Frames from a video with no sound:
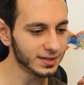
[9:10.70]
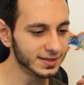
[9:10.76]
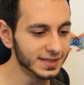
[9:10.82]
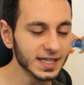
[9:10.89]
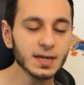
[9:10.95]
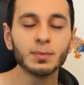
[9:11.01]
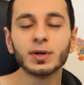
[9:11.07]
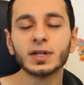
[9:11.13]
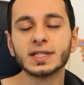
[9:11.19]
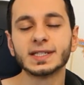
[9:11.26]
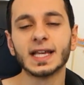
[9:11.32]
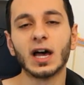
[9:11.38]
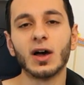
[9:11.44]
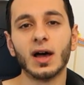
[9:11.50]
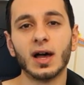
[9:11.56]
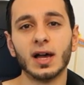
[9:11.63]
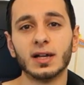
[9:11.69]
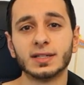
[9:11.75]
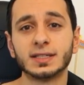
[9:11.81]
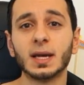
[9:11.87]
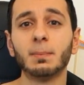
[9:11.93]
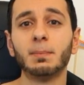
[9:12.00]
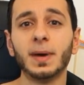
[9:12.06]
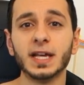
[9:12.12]
deeper sound, uh,
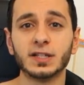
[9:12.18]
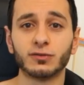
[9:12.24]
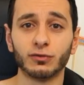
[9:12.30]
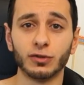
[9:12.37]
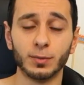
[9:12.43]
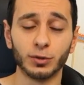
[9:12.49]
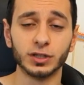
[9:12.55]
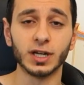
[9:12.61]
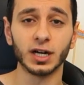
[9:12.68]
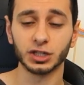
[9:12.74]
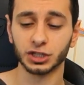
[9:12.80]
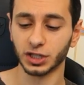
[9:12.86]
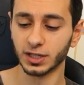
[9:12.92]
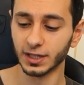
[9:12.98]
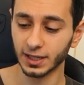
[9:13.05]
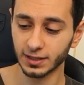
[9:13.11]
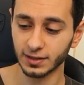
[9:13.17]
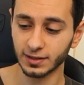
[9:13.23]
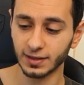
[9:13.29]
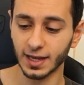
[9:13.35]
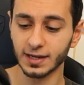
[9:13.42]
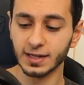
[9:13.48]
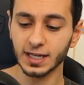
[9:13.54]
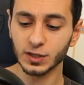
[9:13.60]
sub bass reproduction than,
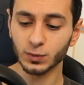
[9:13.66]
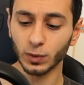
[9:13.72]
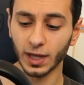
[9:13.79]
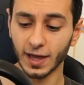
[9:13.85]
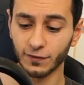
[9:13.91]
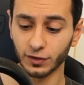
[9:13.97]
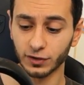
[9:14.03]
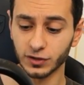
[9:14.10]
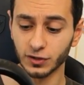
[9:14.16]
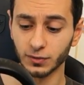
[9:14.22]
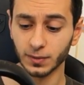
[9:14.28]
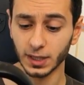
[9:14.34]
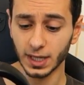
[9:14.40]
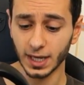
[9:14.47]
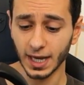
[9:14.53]
than these will ever do.